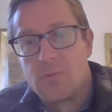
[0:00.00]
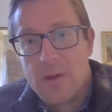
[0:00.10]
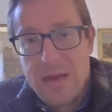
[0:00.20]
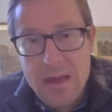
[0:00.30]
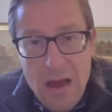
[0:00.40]

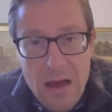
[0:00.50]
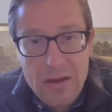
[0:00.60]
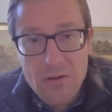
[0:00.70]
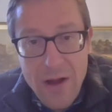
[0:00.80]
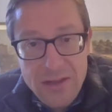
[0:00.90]
we
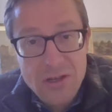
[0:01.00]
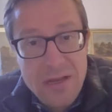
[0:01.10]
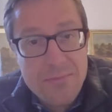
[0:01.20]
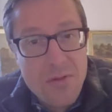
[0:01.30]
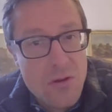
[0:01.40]

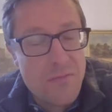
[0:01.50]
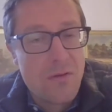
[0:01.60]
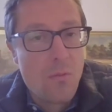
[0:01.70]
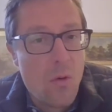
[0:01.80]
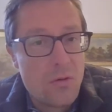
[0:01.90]
gradually move
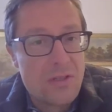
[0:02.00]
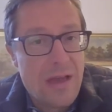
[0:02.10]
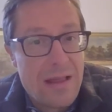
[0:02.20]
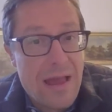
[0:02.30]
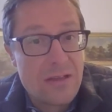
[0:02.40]
towards
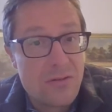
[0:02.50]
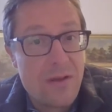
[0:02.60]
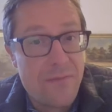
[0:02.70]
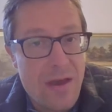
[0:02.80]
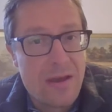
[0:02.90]

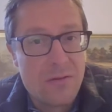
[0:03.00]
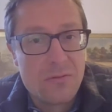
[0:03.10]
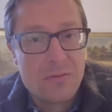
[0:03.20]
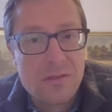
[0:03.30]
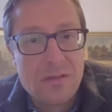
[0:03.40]
electric
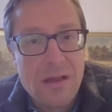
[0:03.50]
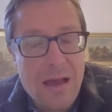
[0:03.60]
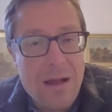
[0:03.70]
vehicles,